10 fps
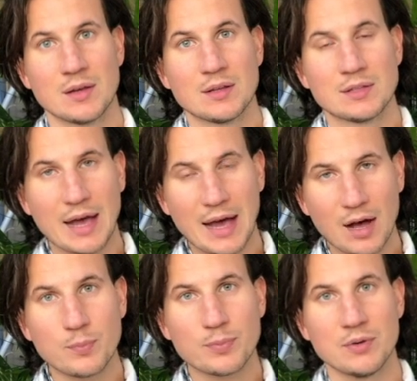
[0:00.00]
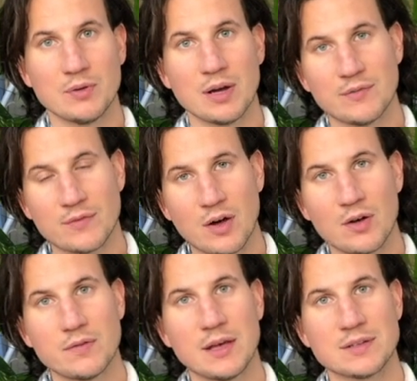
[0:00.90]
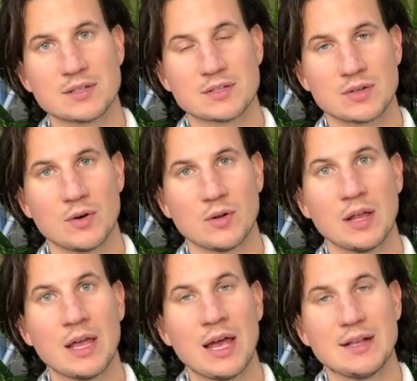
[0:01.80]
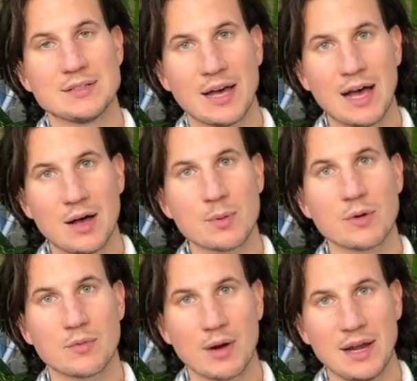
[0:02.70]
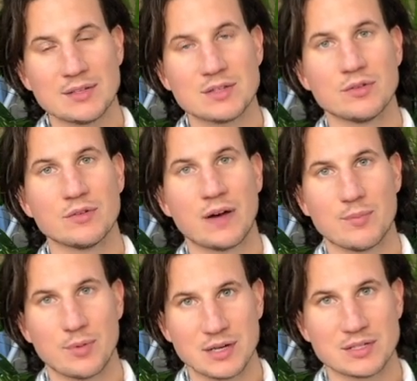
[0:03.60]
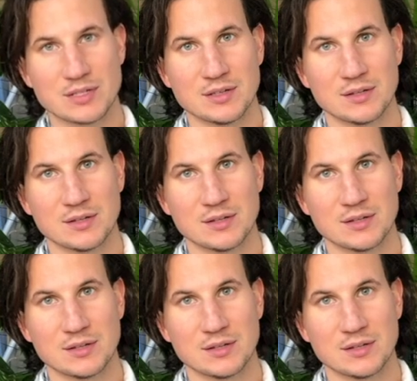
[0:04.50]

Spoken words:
to help you evolve as a soul and to help raise your vibration.